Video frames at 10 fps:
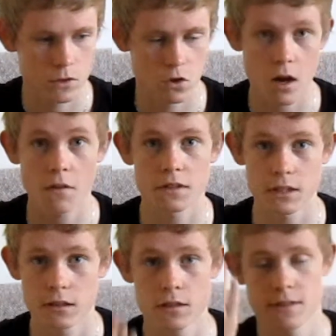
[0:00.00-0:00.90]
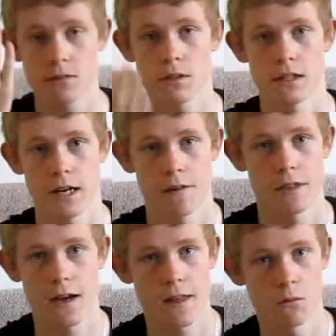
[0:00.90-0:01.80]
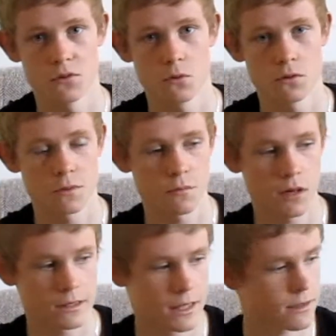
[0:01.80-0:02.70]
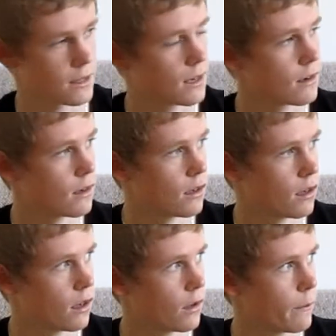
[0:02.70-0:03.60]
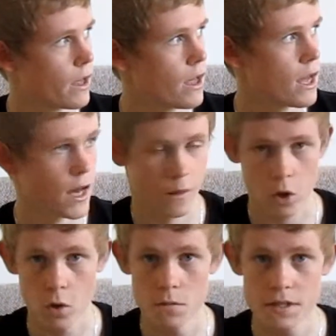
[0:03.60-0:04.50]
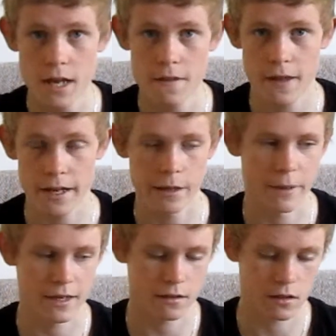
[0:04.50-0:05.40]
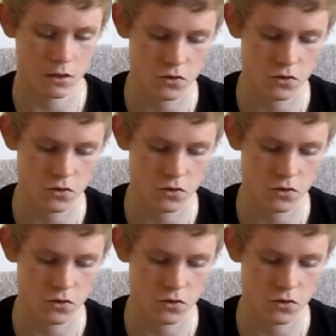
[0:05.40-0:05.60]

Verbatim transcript: Crafting, still need to have that, that was awesome, I liked that. And the homestead, they need to make a